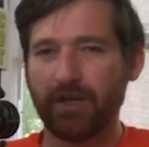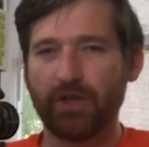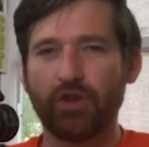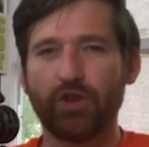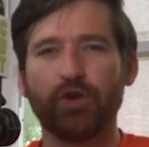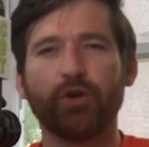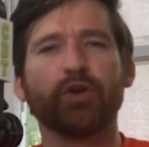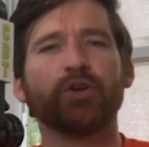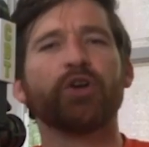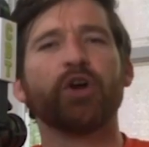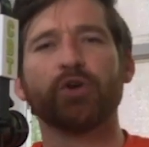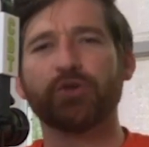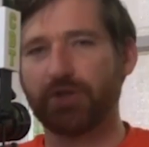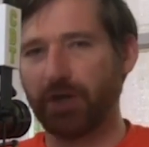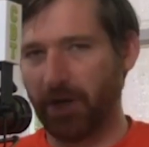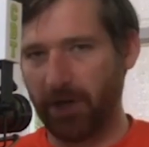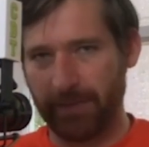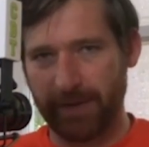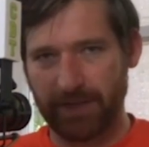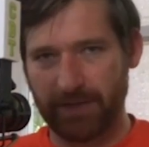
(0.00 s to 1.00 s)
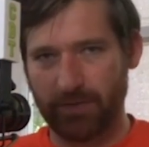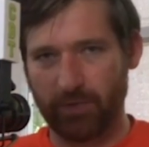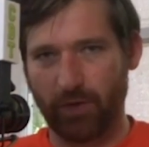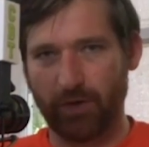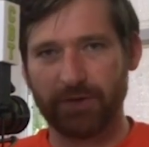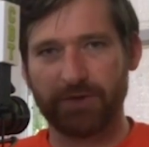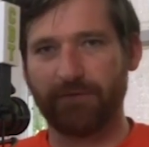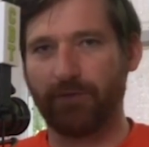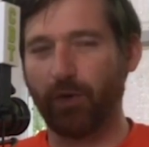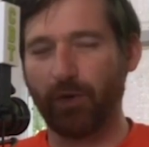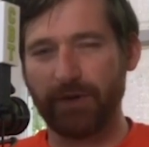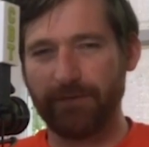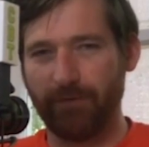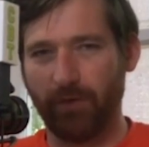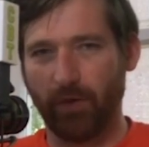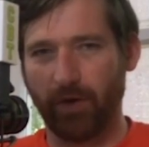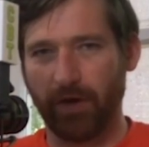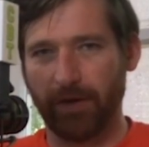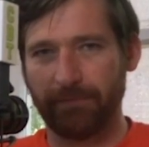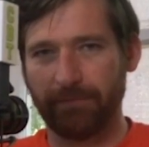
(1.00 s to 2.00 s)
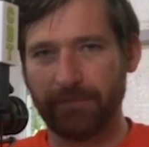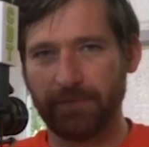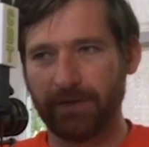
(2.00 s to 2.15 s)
There are no tournaments where it's 44.